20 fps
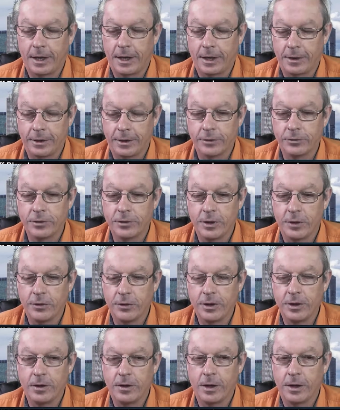you know,
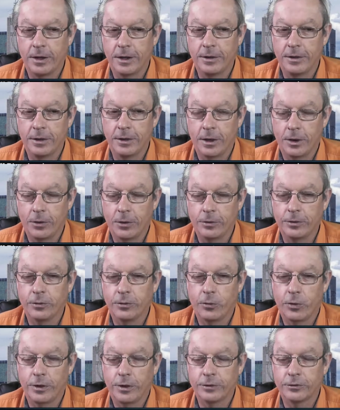in the older
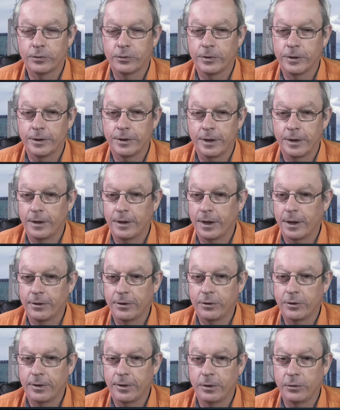ones where I
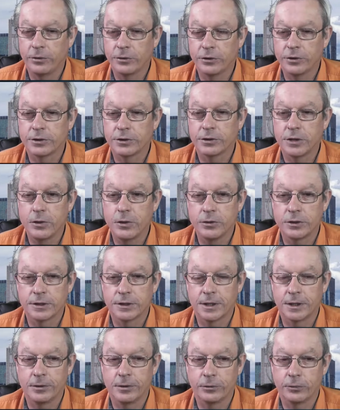thought they were just so
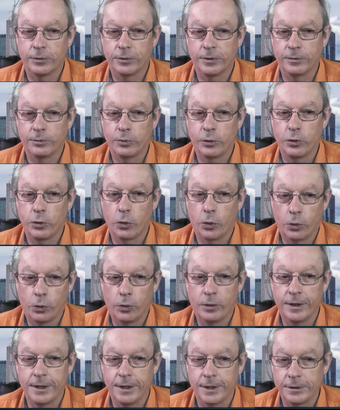skilled with doing
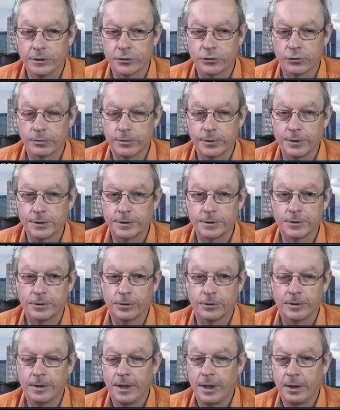all the instruments, and
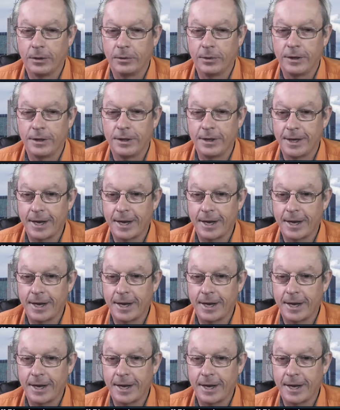they didn't